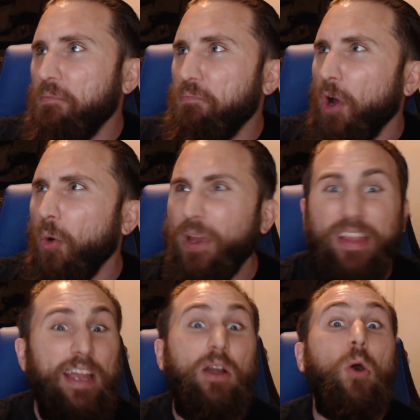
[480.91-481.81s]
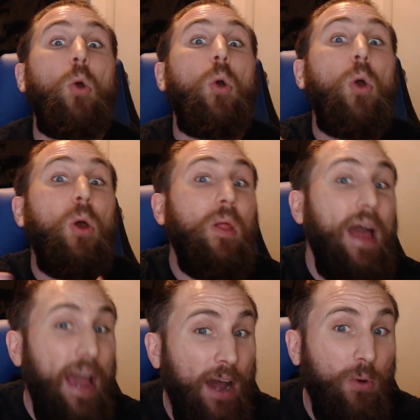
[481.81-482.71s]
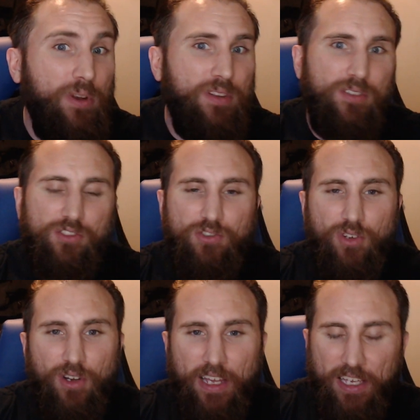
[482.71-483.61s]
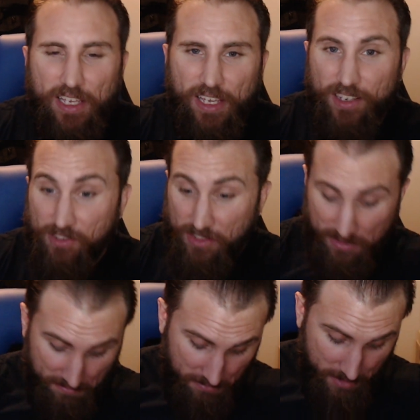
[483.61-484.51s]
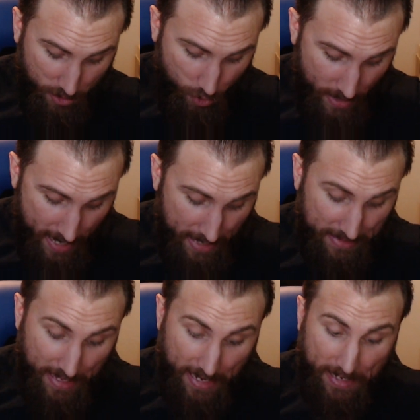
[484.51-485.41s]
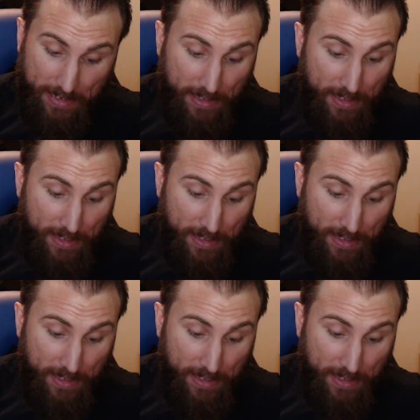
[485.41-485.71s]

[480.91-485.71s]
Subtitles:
going, like, all out in this song like he is in a track like